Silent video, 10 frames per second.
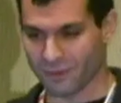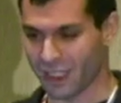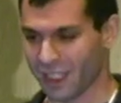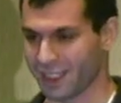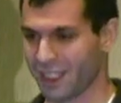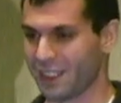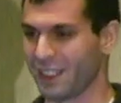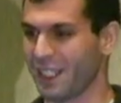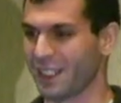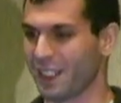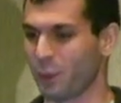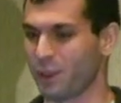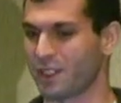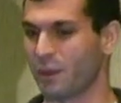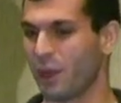like I said, like
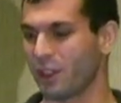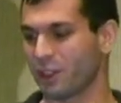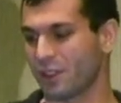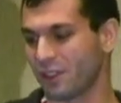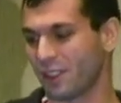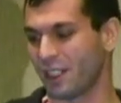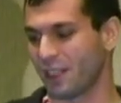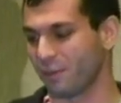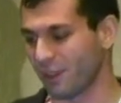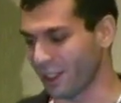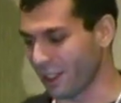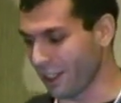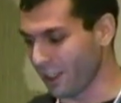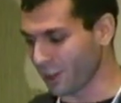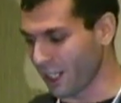with some other
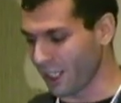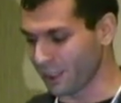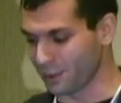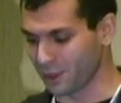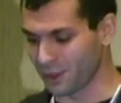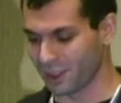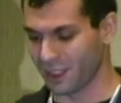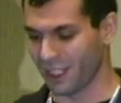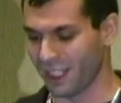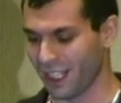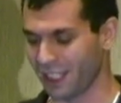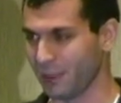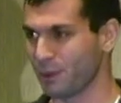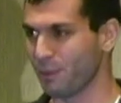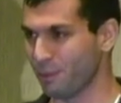items,
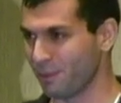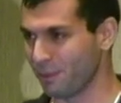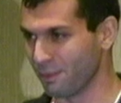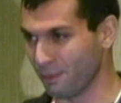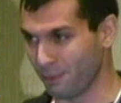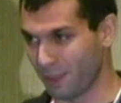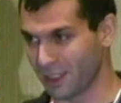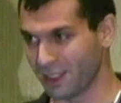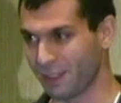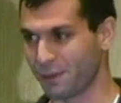Eclipse makes it